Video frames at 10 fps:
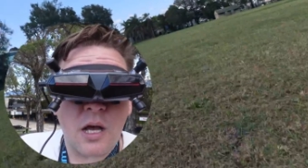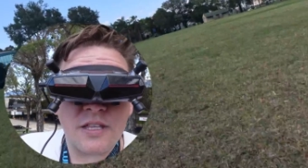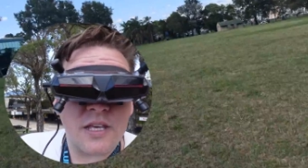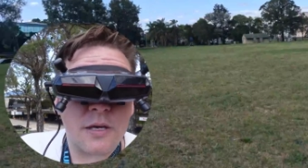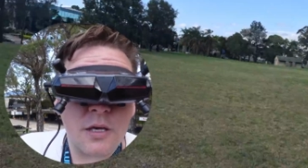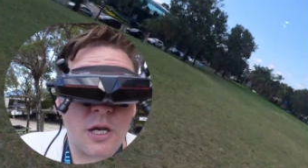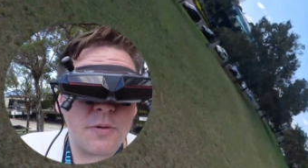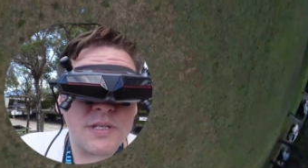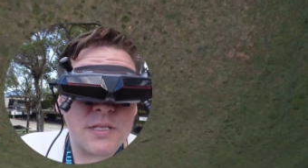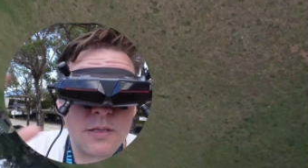I think, you
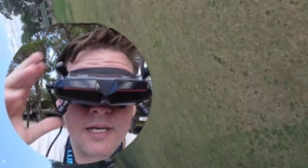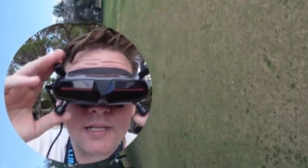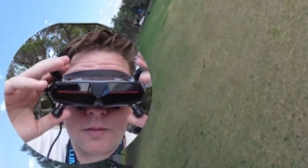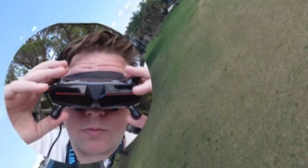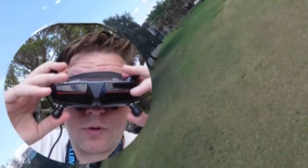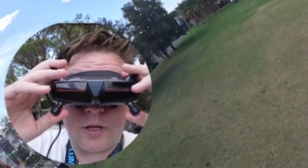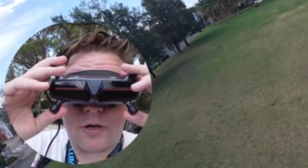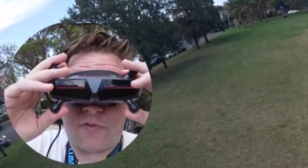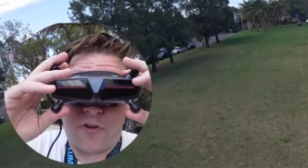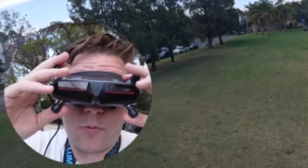know, it's it's really
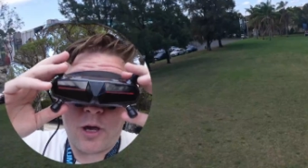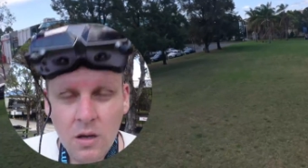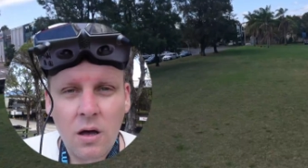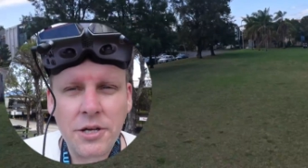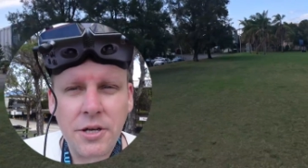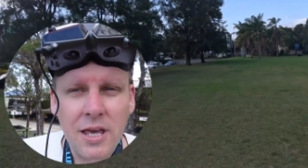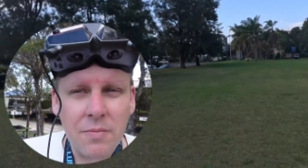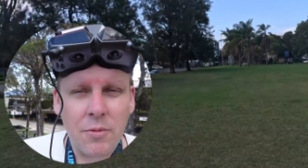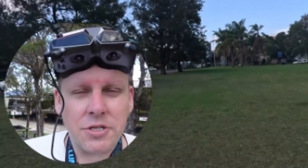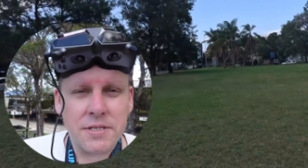good firmware. I don't
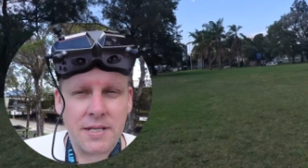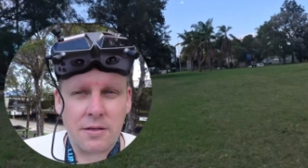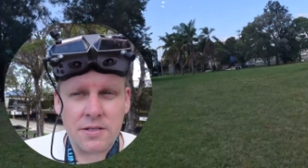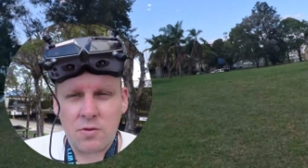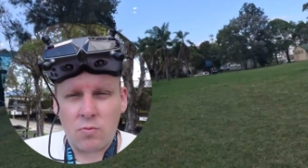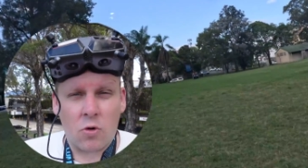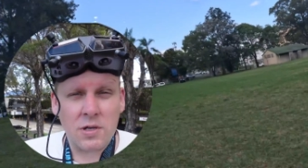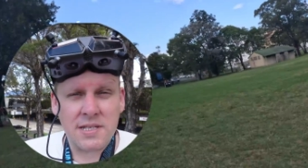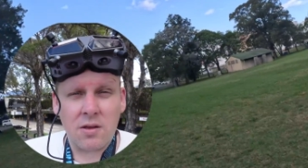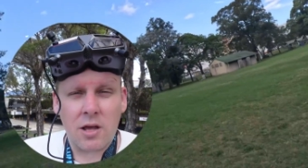get motion sickness on
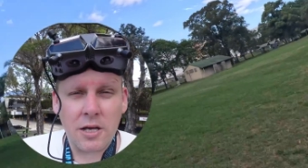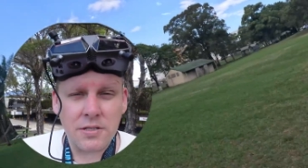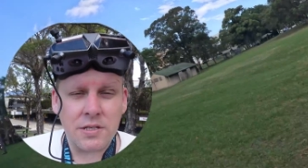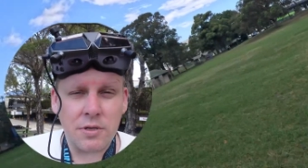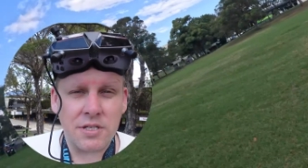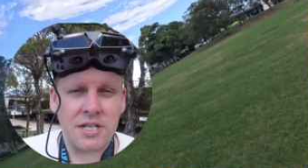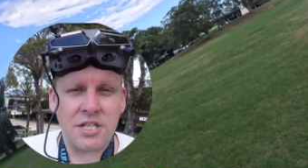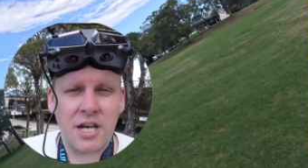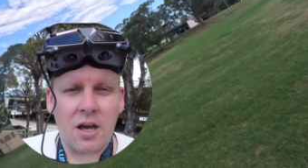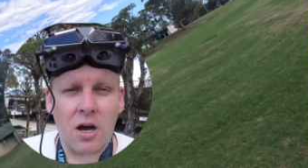Walksnail like I do on
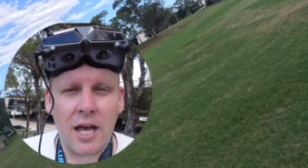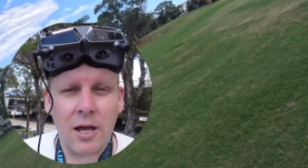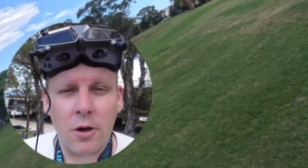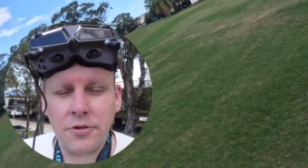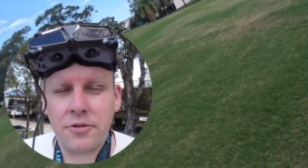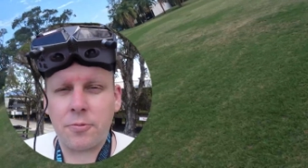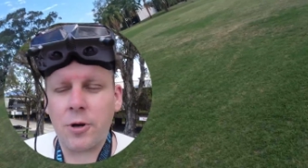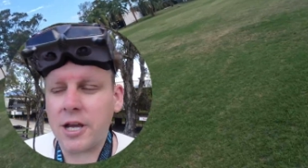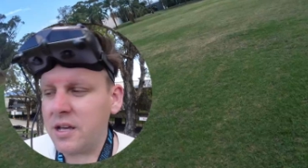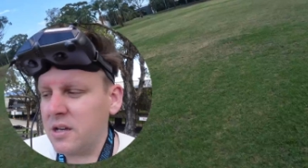DJI
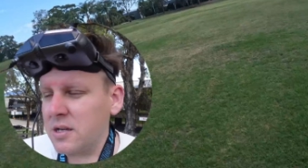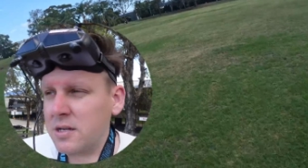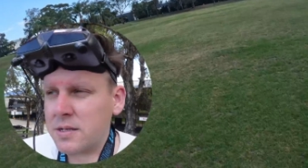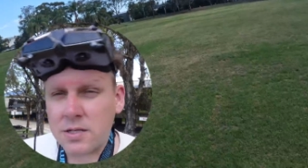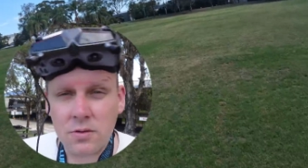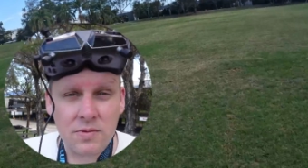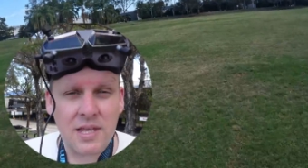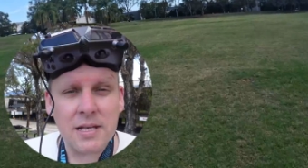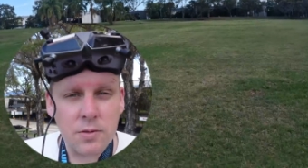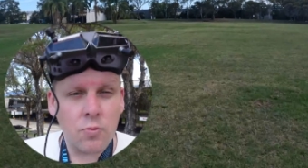O3. So
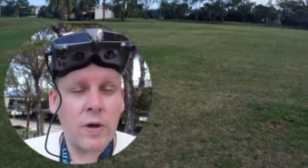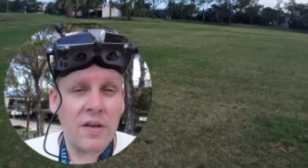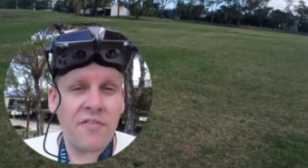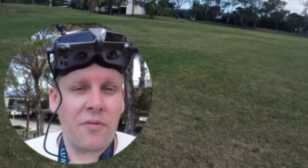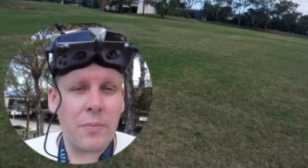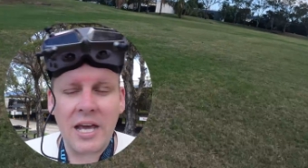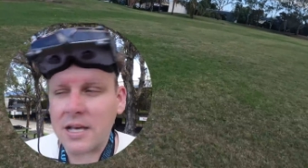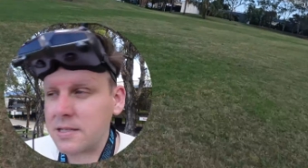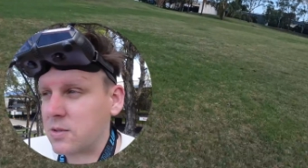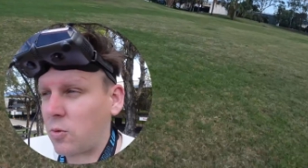that's a win for me
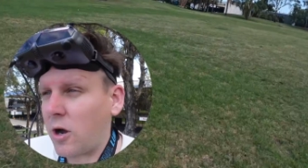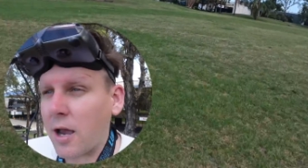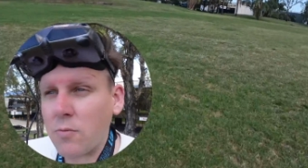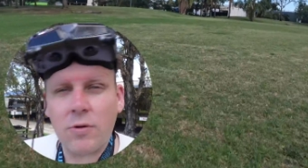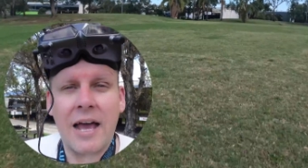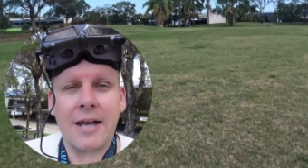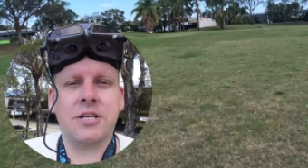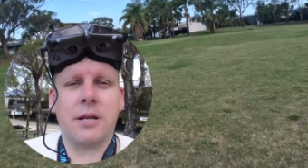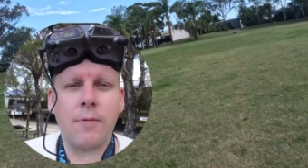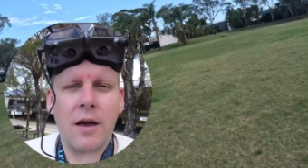as to why I would
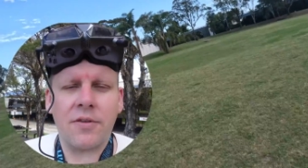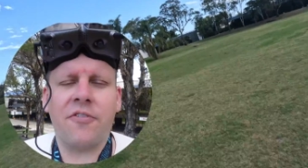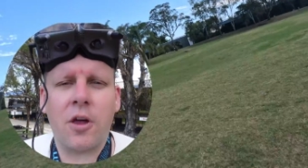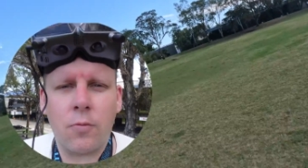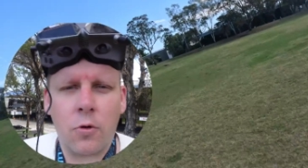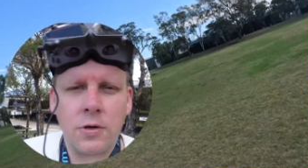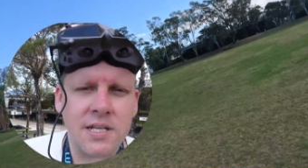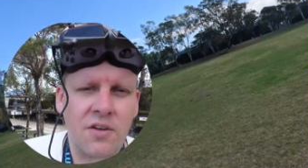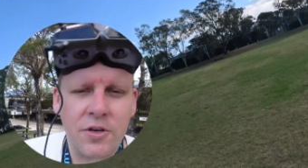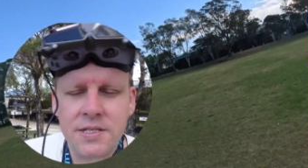actually rather fly
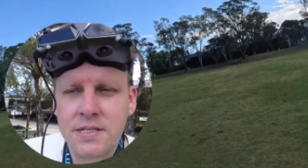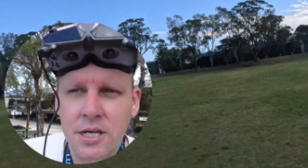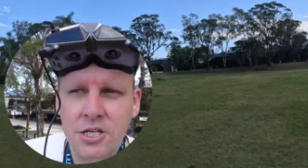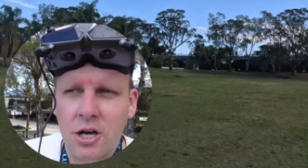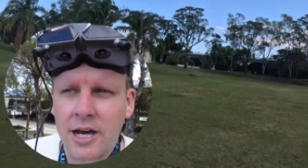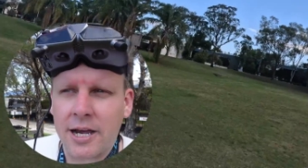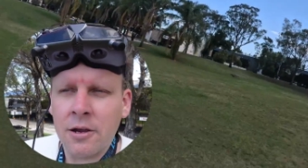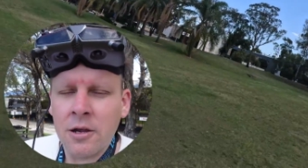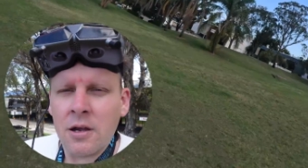Walksnail versus DJI.